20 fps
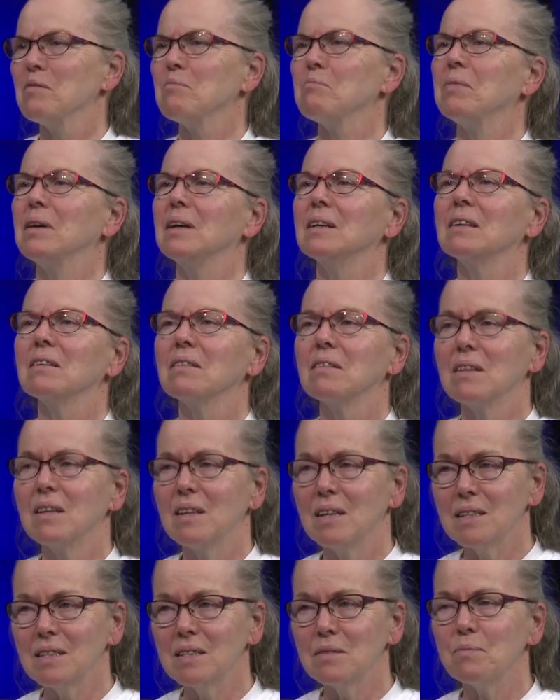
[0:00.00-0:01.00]
But
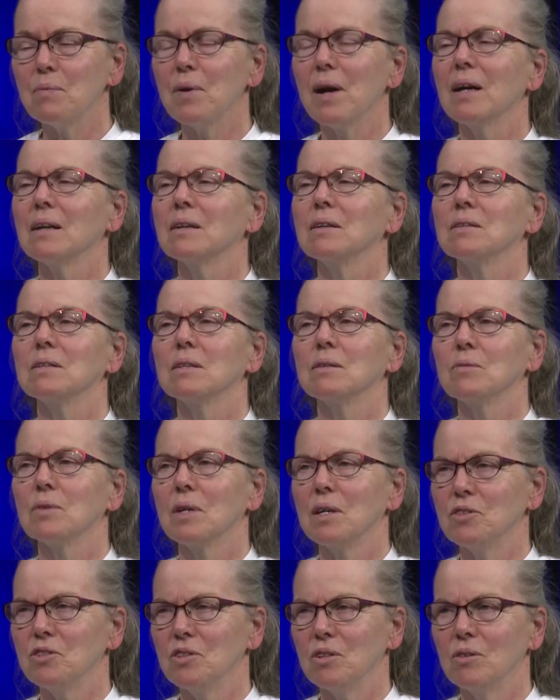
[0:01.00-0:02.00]
this practice of
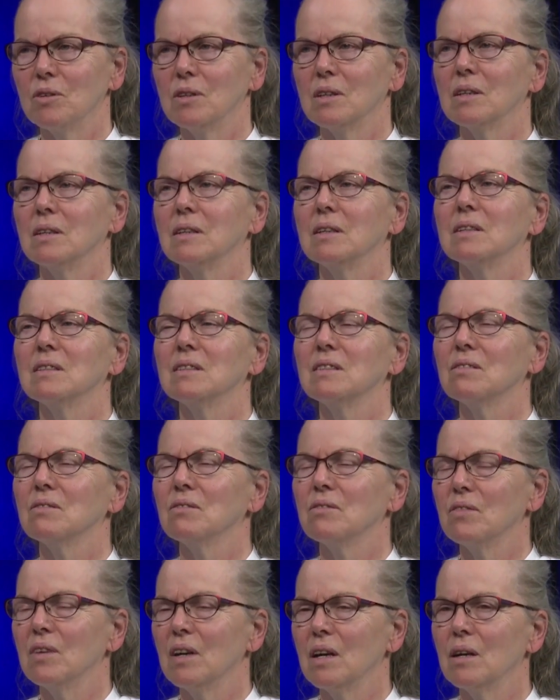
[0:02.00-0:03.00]
Raj Yoga is
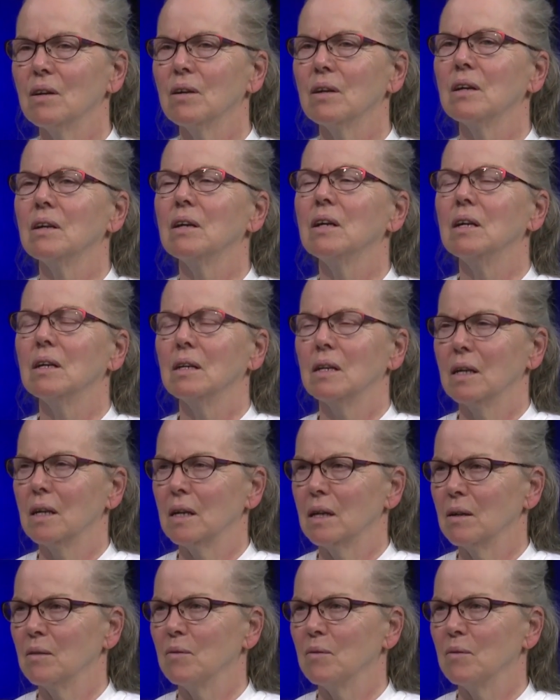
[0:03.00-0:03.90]
very healing.